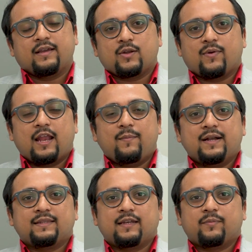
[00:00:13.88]
Now
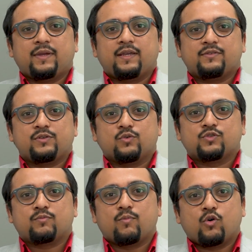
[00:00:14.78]
helmet therapy is
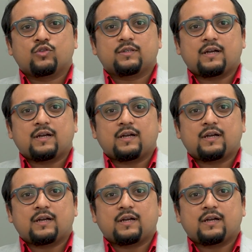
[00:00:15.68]
used both